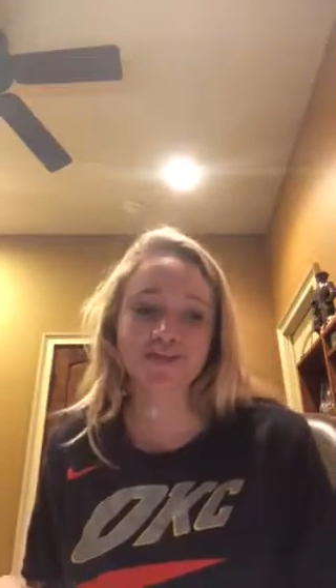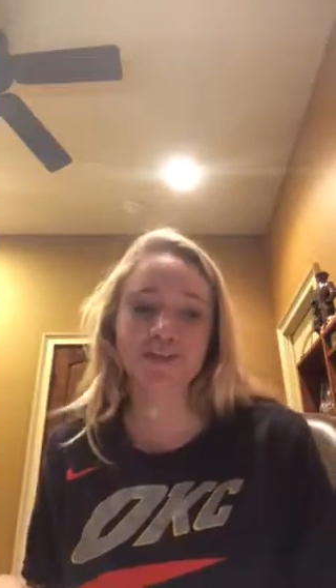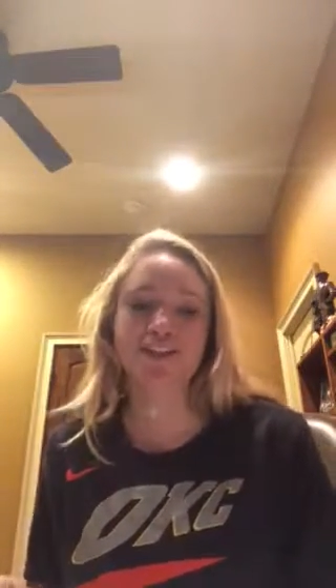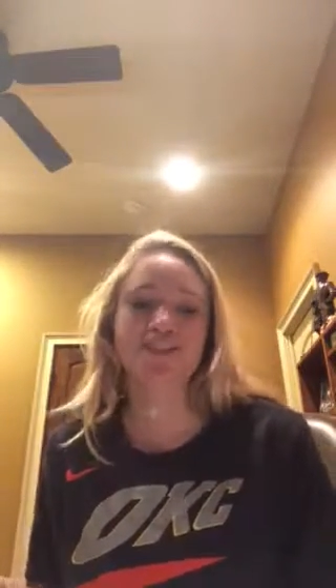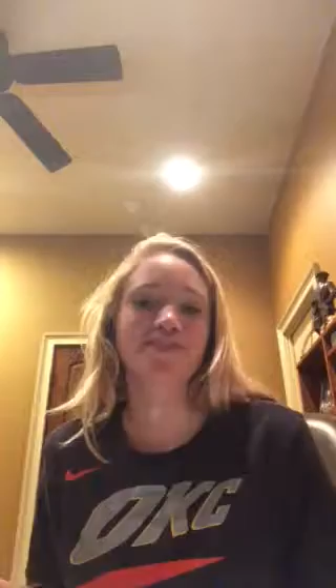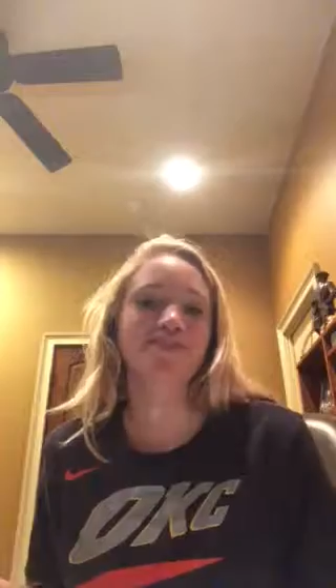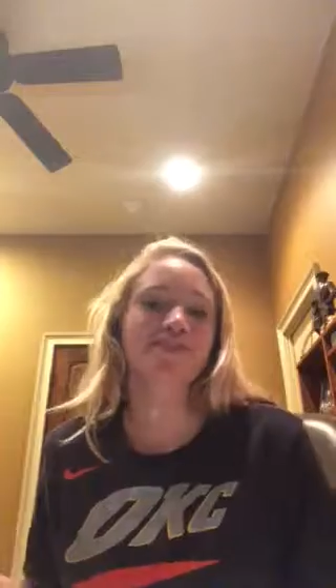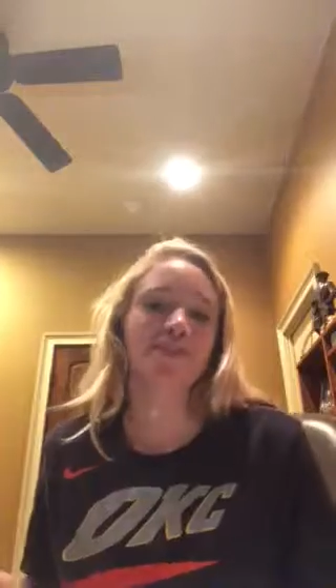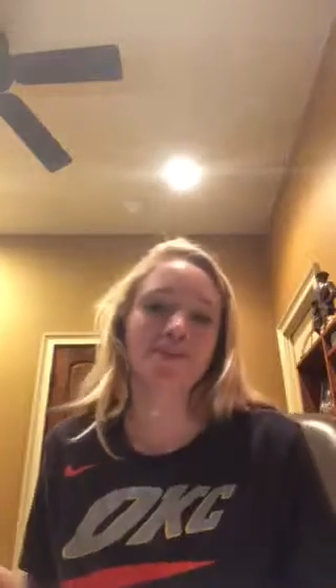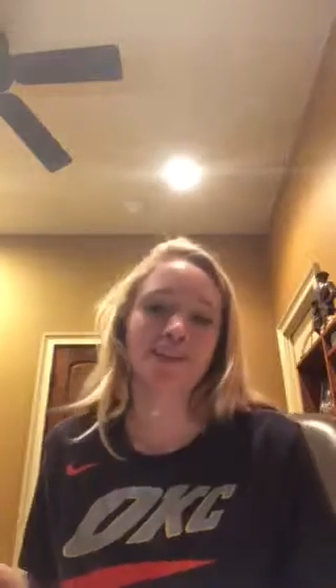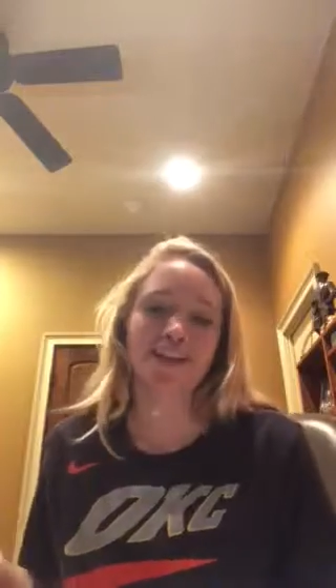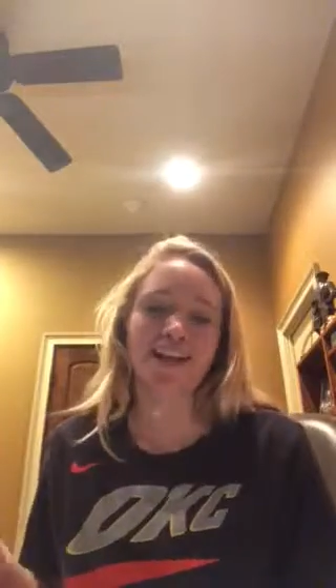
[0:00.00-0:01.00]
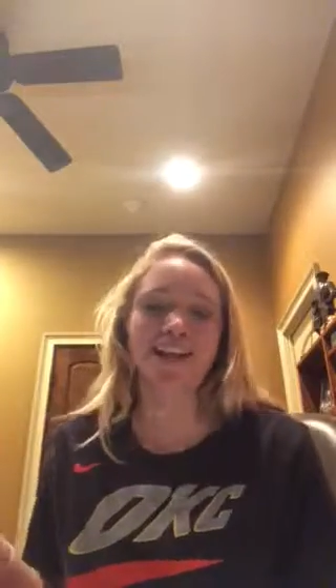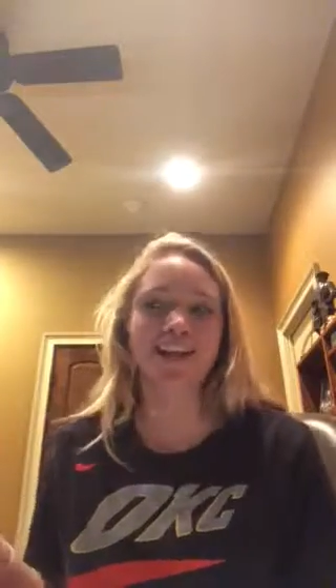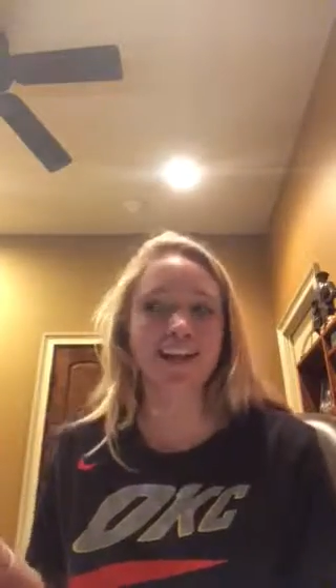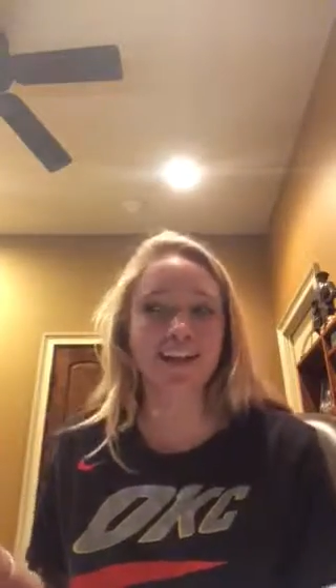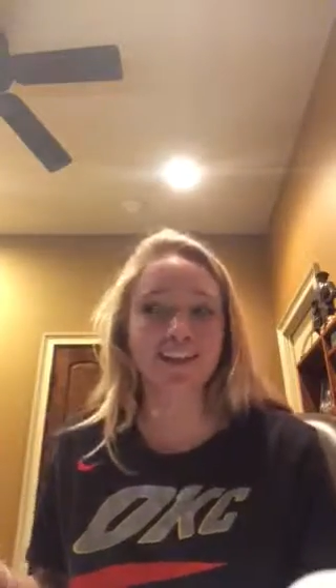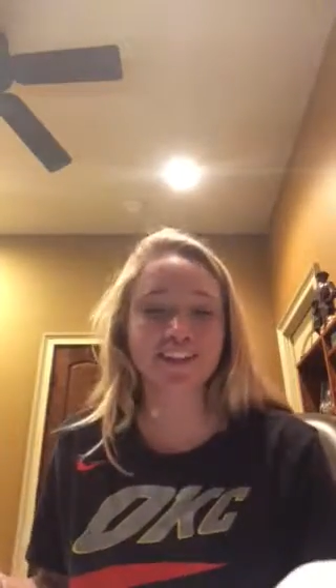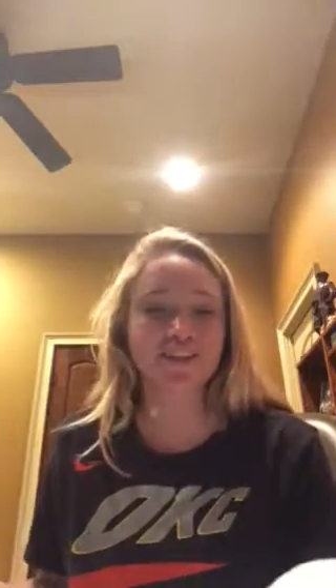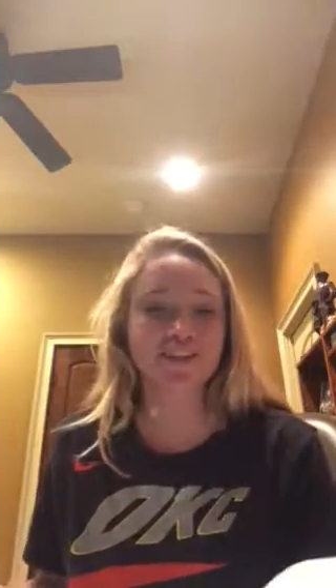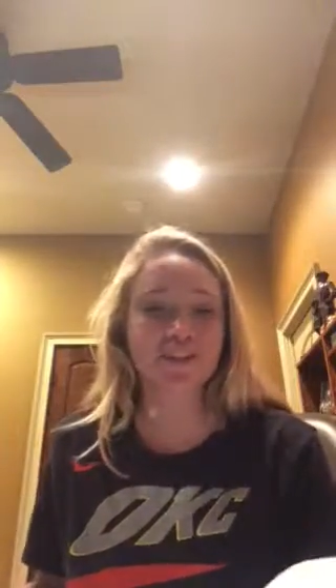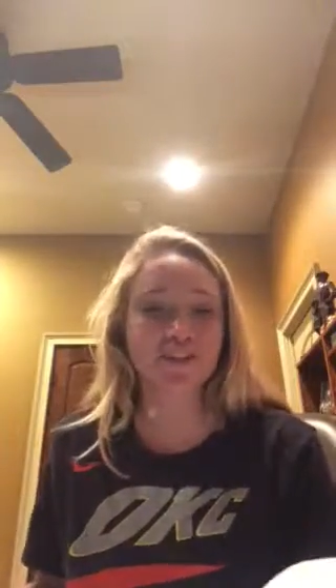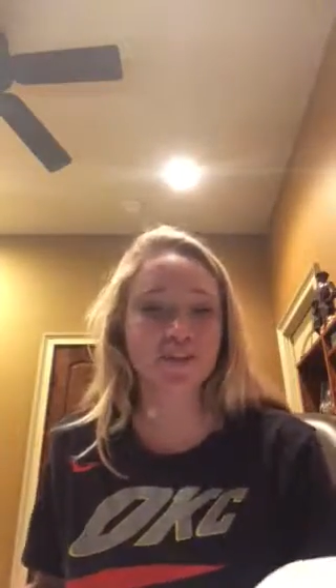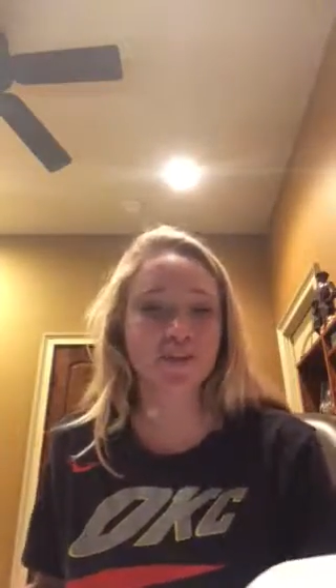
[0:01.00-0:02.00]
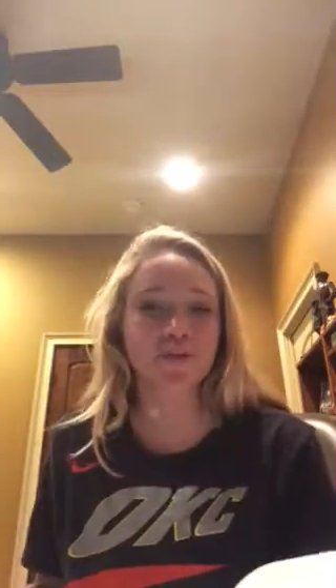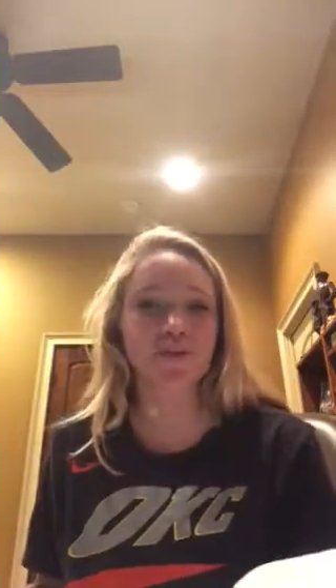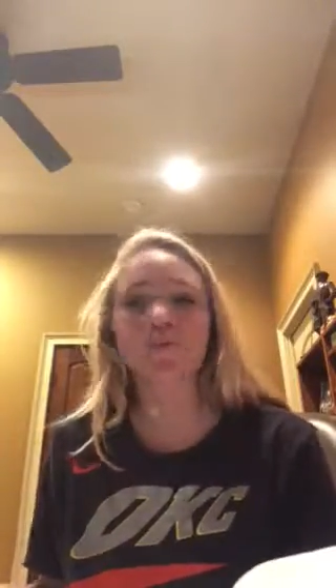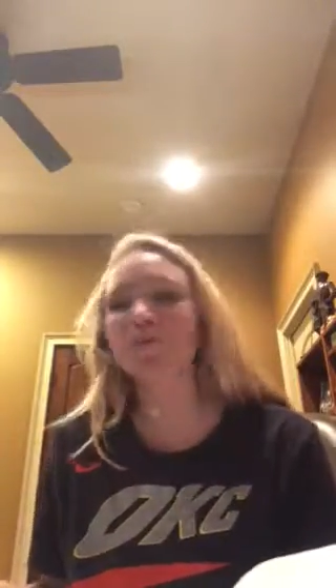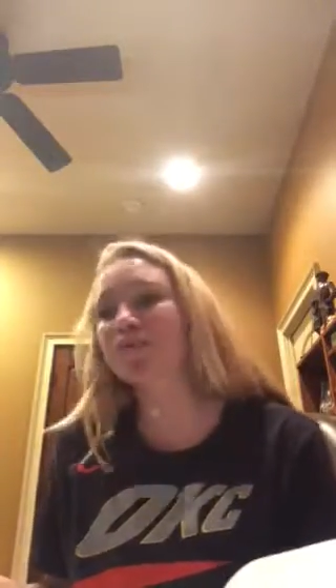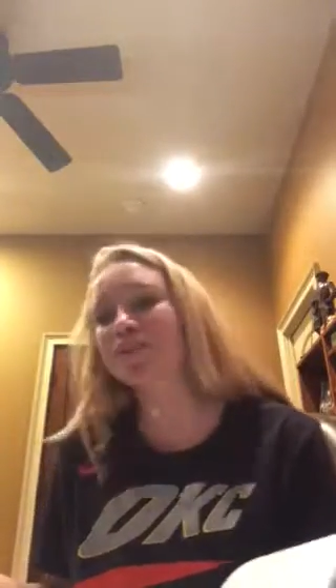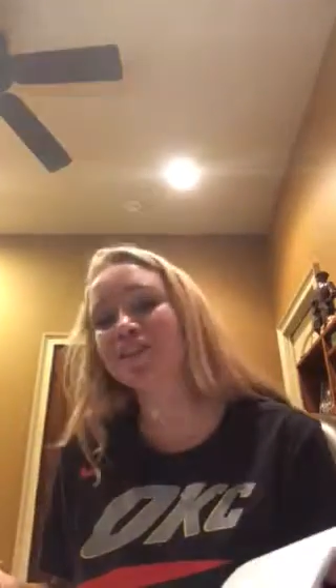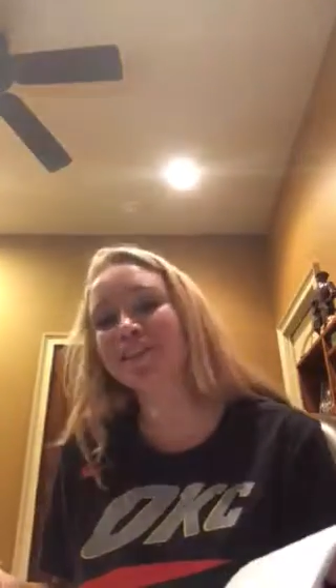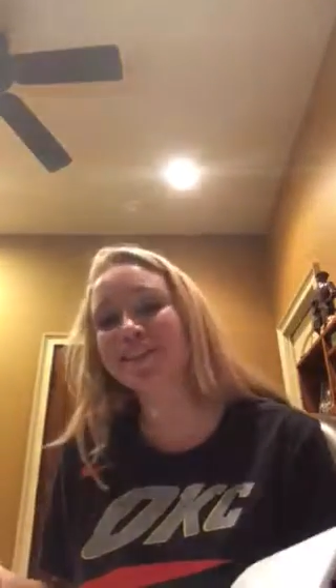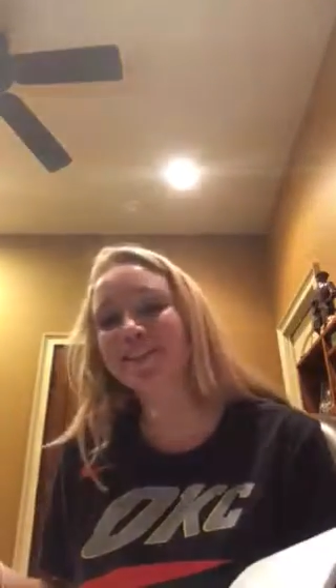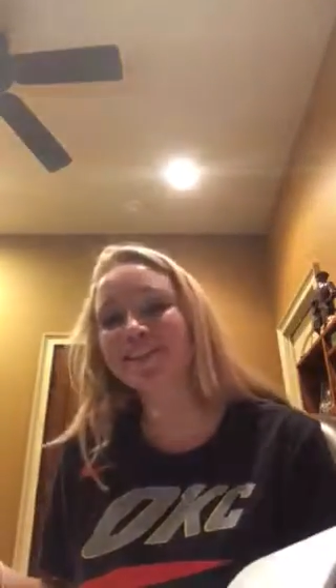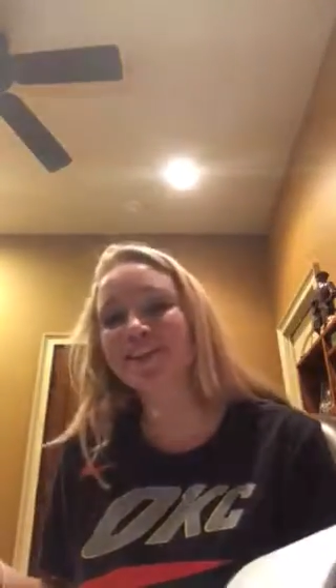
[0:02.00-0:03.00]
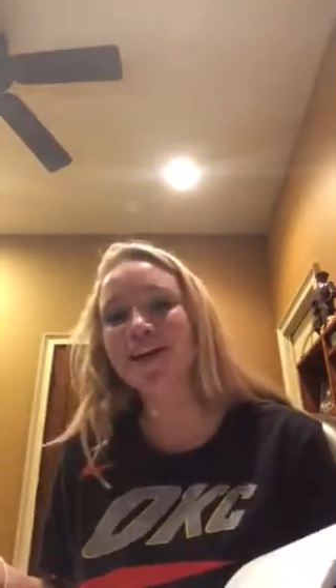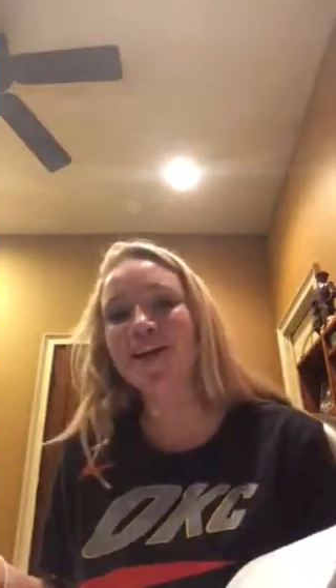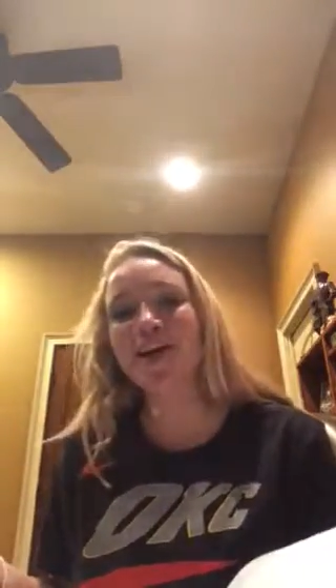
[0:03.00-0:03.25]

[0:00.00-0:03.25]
which I kind of do rules and lists,